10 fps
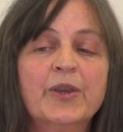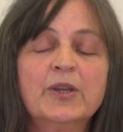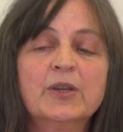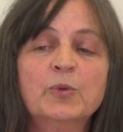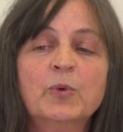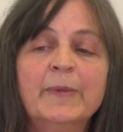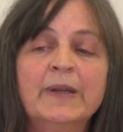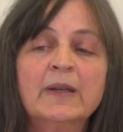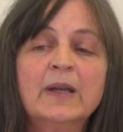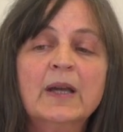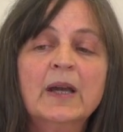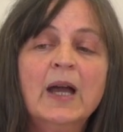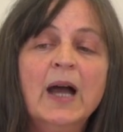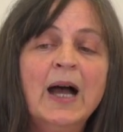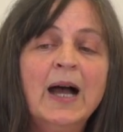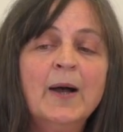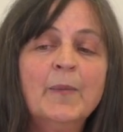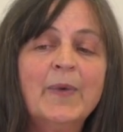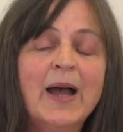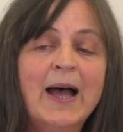other young women.
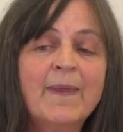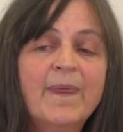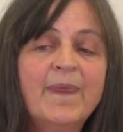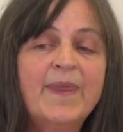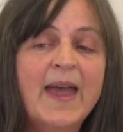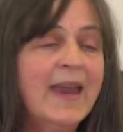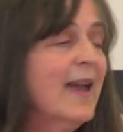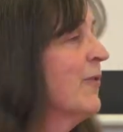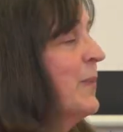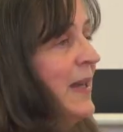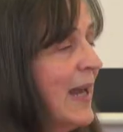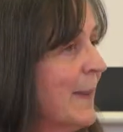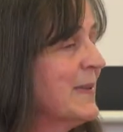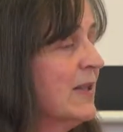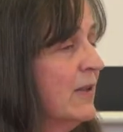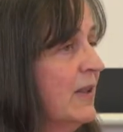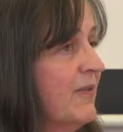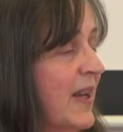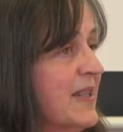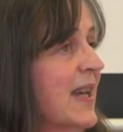And they have been absolutely
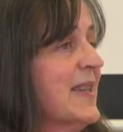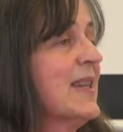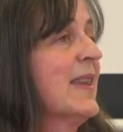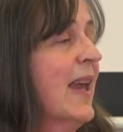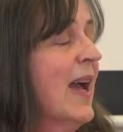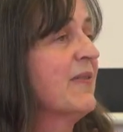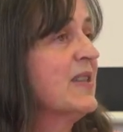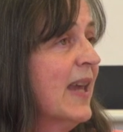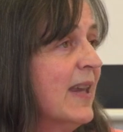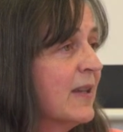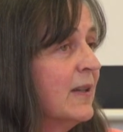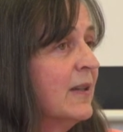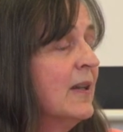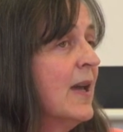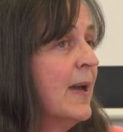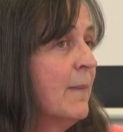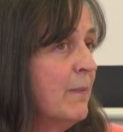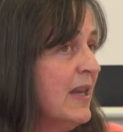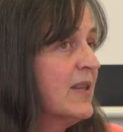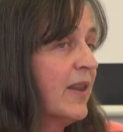fantastic. They have taken
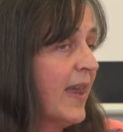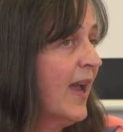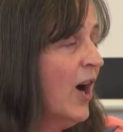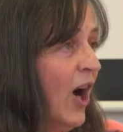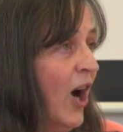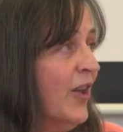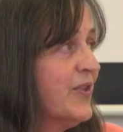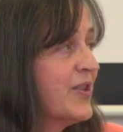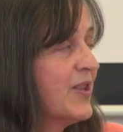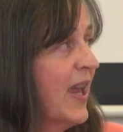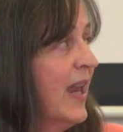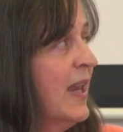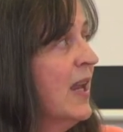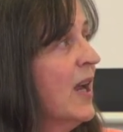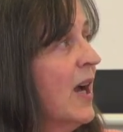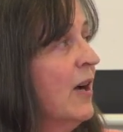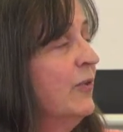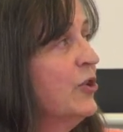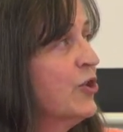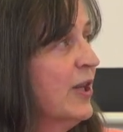me to their hearts. They
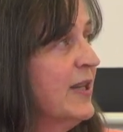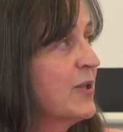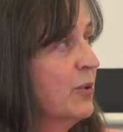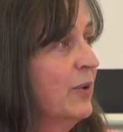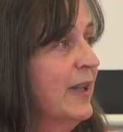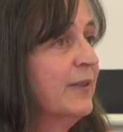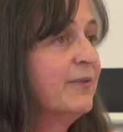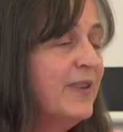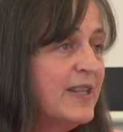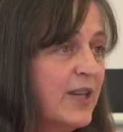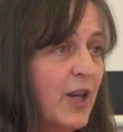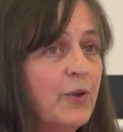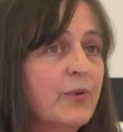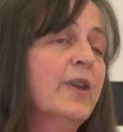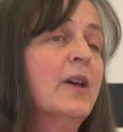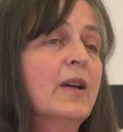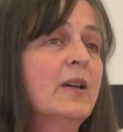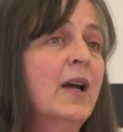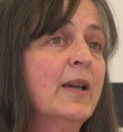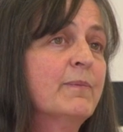originally saw a little video that
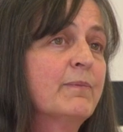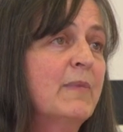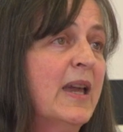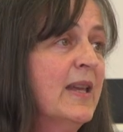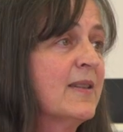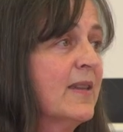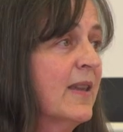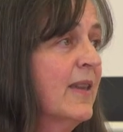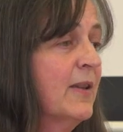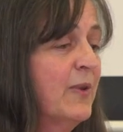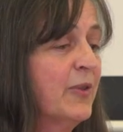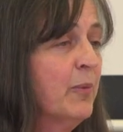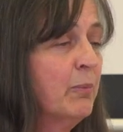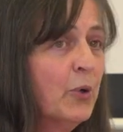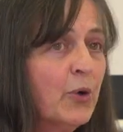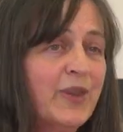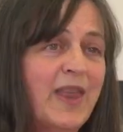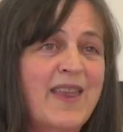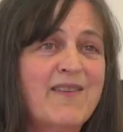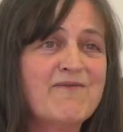I made, then they read the book, then they